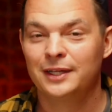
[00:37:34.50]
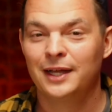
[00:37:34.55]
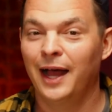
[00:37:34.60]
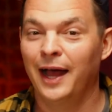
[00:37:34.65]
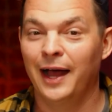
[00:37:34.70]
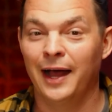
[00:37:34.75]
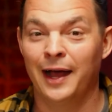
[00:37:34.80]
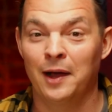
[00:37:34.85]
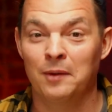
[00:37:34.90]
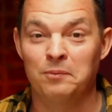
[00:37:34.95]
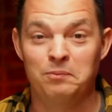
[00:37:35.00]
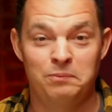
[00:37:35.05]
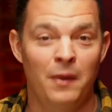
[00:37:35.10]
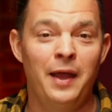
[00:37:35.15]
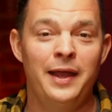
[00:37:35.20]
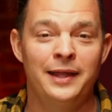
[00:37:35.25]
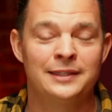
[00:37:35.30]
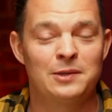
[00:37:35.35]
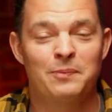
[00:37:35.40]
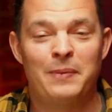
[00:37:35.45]
Uh,
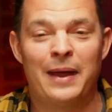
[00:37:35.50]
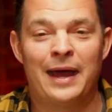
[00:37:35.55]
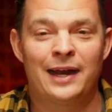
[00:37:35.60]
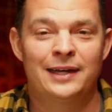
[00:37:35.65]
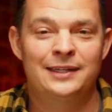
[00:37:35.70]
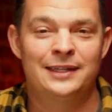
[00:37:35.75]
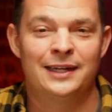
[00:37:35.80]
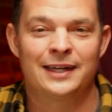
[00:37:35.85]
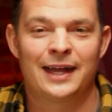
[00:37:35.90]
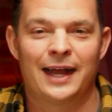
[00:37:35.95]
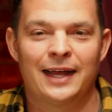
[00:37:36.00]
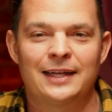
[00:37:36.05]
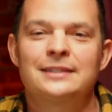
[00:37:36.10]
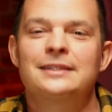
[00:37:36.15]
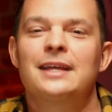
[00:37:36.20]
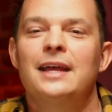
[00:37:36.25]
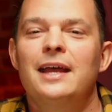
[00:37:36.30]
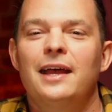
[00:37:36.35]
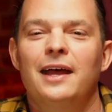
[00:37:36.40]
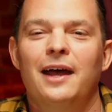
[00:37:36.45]
it's a bad idea, guys.
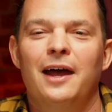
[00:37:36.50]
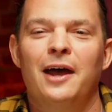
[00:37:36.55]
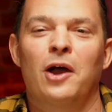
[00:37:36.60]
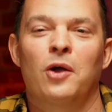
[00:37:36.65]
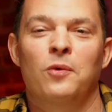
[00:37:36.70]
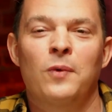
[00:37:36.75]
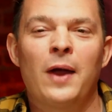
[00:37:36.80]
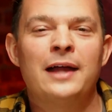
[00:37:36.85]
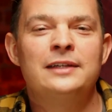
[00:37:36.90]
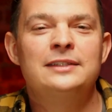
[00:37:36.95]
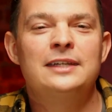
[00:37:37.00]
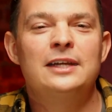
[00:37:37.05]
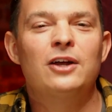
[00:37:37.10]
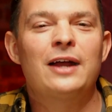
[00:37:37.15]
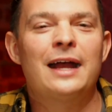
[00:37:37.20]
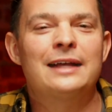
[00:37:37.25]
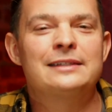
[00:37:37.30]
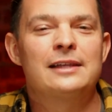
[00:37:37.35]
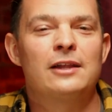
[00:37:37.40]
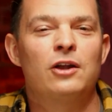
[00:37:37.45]
Uh, Arondir
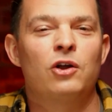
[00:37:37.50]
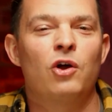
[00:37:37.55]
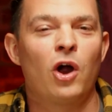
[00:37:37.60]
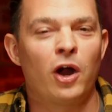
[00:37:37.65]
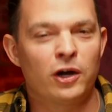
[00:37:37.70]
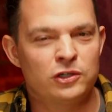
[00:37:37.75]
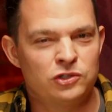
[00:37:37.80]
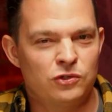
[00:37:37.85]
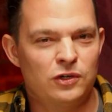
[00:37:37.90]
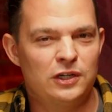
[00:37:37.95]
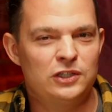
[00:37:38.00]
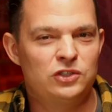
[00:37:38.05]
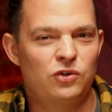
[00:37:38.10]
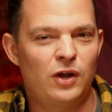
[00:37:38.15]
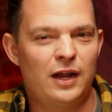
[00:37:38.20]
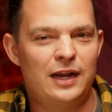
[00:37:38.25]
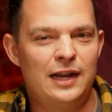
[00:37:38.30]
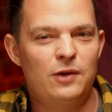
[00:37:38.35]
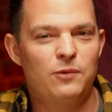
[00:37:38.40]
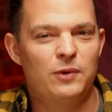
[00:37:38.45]
has a little archery
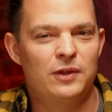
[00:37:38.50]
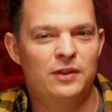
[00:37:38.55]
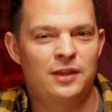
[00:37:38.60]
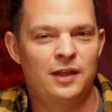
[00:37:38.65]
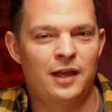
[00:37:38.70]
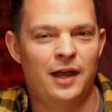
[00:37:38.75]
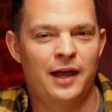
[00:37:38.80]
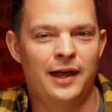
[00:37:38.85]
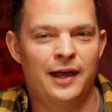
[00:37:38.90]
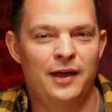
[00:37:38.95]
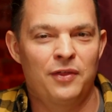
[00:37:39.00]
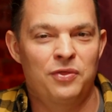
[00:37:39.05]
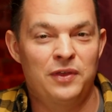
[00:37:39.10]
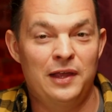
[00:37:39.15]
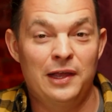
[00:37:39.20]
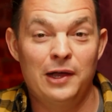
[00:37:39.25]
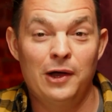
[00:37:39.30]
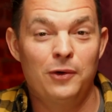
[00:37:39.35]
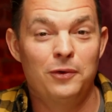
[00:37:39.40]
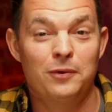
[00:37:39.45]
training with uh,
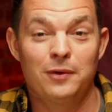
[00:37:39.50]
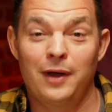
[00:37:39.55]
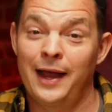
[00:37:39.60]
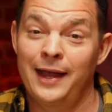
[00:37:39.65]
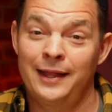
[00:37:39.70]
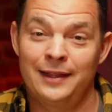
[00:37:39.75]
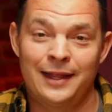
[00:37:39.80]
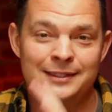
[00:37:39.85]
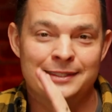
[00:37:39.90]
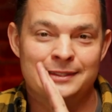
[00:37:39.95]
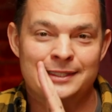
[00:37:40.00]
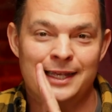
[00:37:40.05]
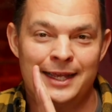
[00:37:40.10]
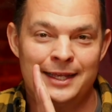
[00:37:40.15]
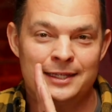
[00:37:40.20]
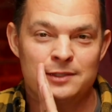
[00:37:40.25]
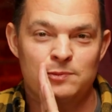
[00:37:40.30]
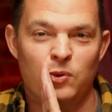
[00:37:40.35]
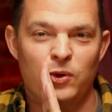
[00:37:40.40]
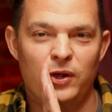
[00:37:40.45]
Theo. I like to say
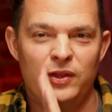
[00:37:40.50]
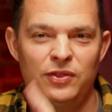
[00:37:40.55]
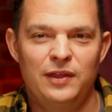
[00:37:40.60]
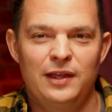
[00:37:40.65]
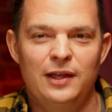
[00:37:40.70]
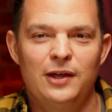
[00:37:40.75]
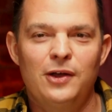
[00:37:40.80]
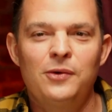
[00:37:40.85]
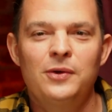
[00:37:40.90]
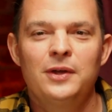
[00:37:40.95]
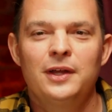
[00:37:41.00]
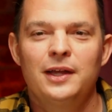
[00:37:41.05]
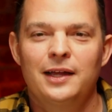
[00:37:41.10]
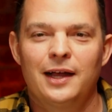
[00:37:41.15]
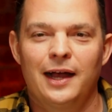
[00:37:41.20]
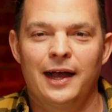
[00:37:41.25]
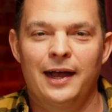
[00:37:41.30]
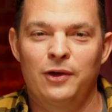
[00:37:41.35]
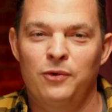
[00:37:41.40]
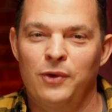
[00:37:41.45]
his boy, Theo,
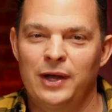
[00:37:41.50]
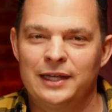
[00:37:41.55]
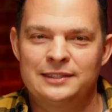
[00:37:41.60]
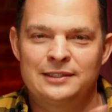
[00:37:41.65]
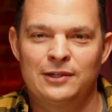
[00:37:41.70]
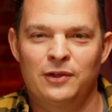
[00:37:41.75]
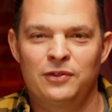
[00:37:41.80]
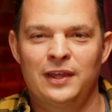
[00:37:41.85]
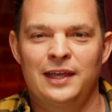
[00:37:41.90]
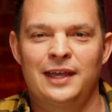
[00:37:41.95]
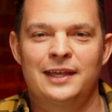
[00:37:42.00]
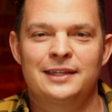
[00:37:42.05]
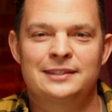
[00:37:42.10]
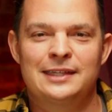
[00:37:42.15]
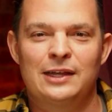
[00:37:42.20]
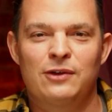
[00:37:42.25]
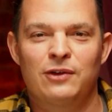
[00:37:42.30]
uh, who I still think you is